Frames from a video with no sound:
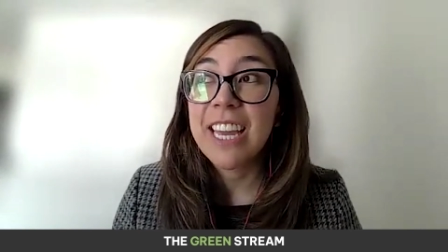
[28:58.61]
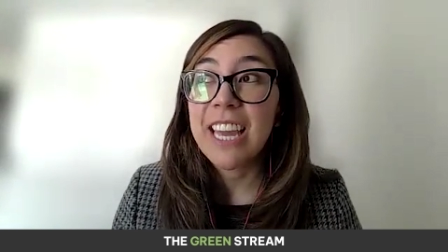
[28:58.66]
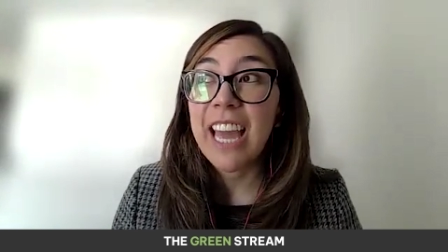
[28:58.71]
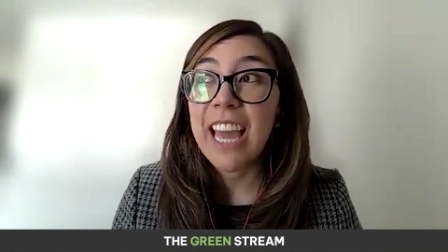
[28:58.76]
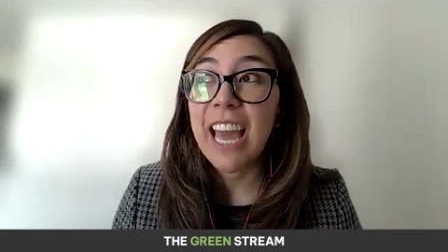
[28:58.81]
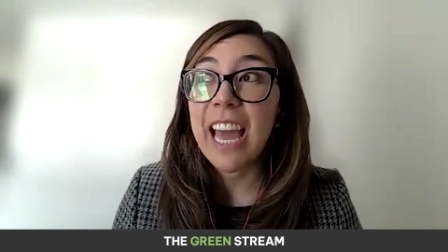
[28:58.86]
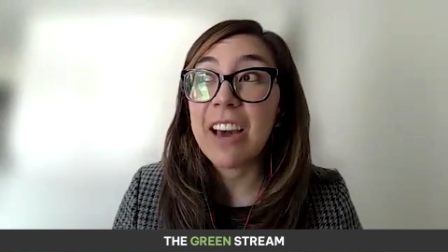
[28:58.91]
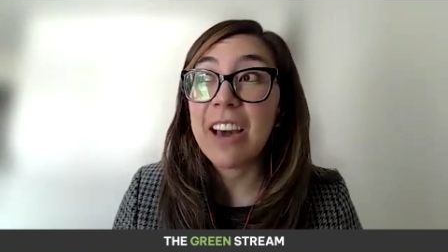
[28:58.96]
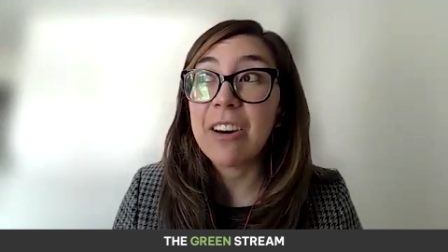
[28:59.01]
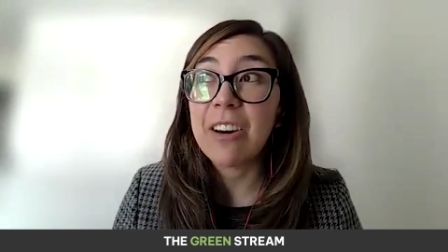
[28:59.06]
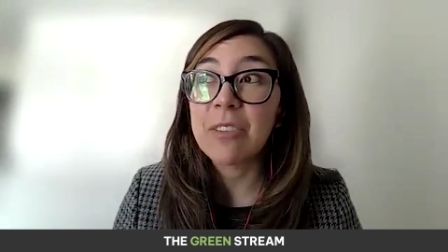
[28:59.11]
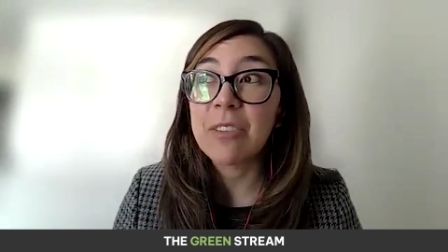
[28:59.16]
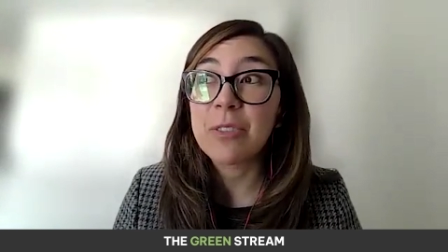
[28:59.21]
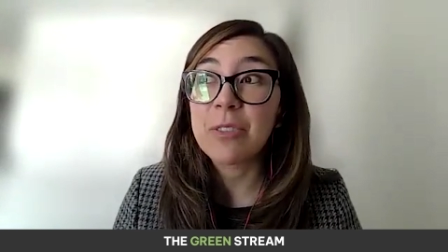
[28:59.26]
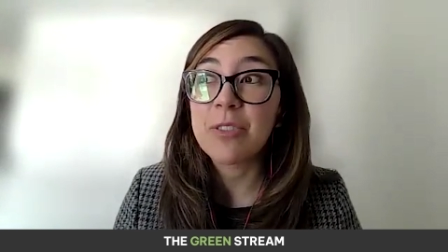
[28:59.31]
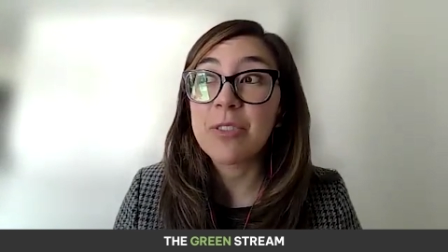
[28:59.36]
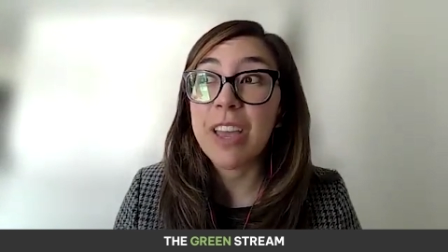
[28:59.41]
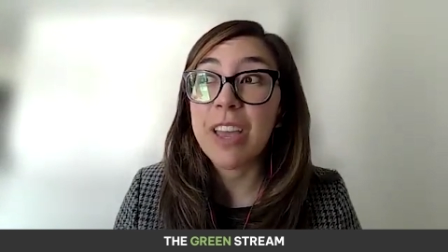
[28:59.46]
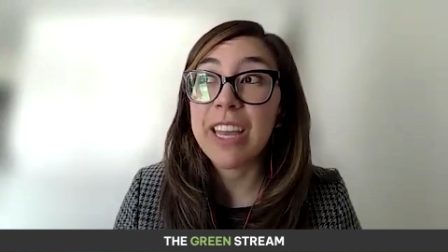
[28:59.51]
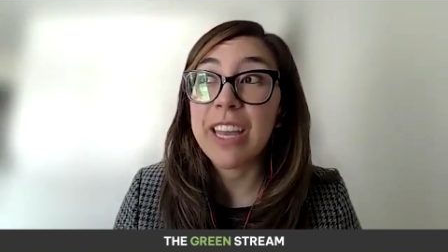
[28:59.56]
how
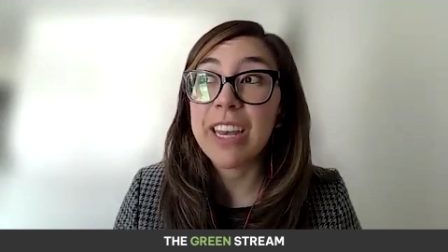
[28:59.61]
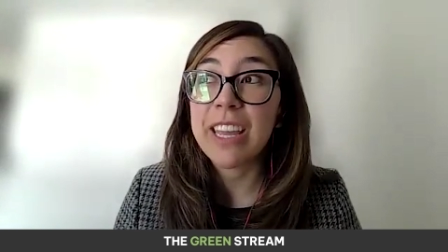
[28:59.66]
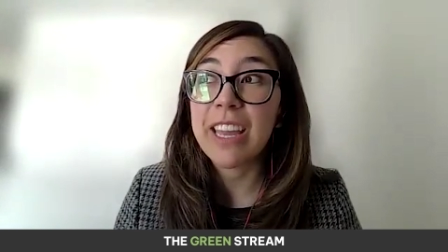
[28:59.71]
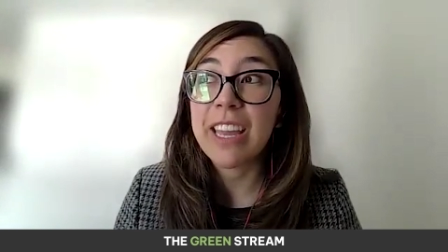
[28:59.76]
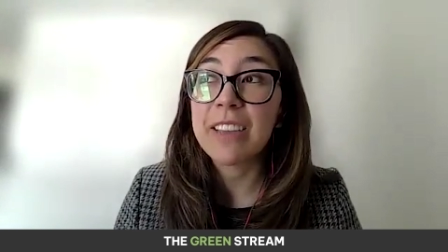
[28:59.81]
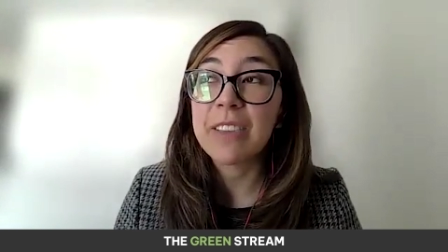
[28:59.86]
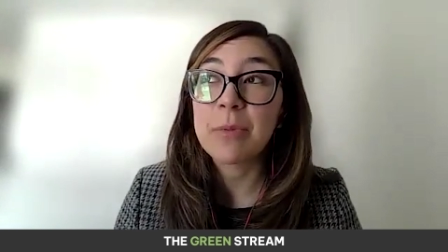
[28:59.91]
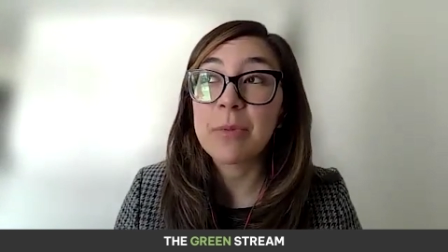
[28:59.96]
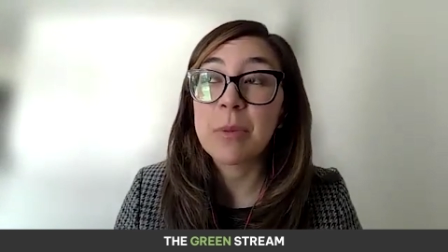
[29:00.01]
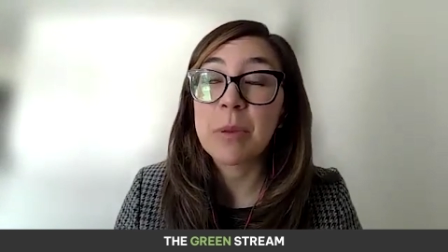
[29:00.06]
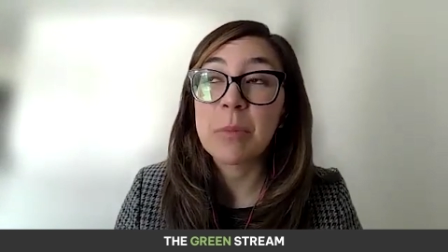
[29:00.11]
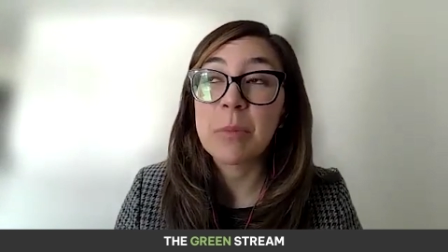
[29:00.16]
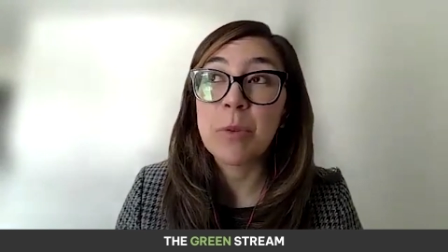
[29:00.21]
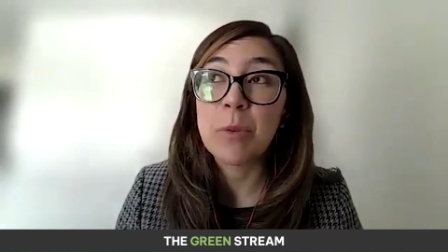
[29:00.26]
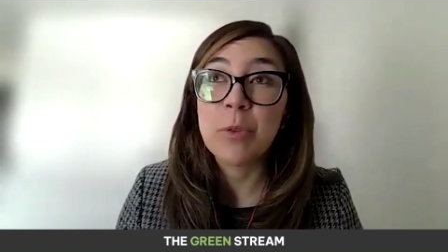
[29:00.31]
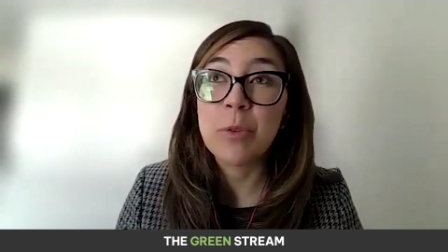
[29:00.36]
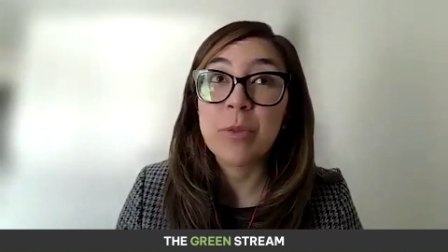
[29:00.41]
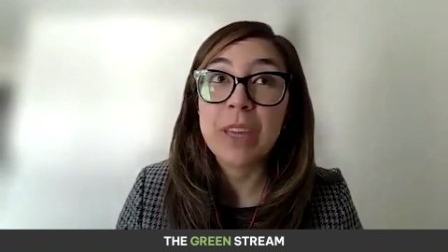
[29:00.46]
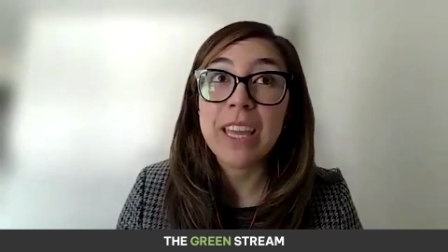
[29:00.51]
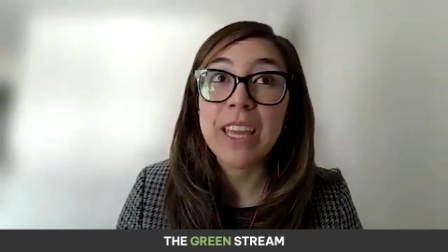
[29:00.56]
society has been
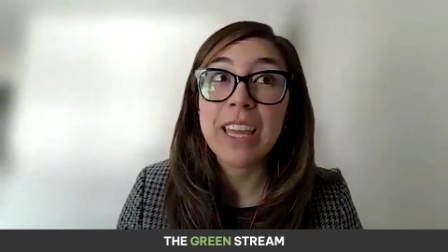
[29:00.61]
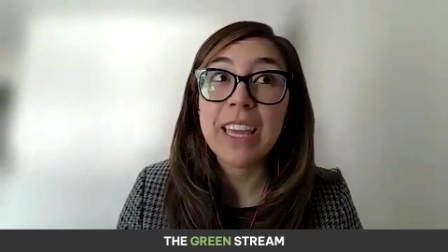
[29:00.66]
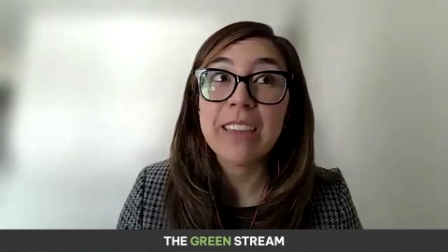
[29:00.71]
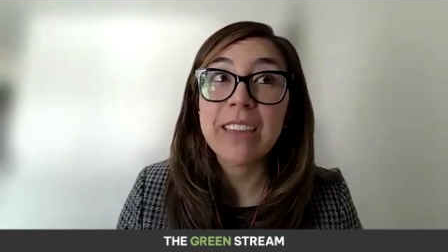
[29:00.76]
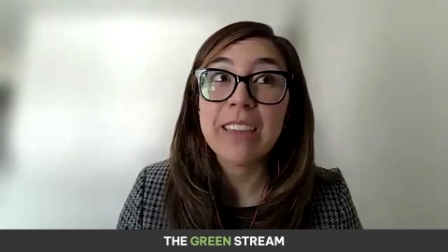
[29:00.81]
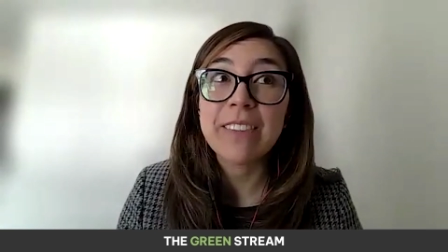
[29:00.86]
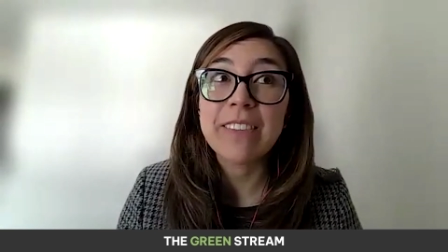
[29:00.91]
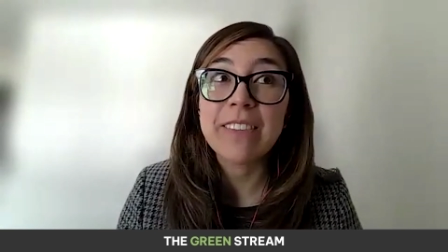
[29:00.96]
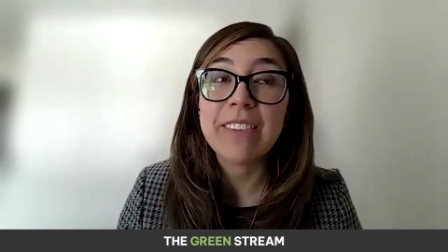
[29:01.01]
moving is,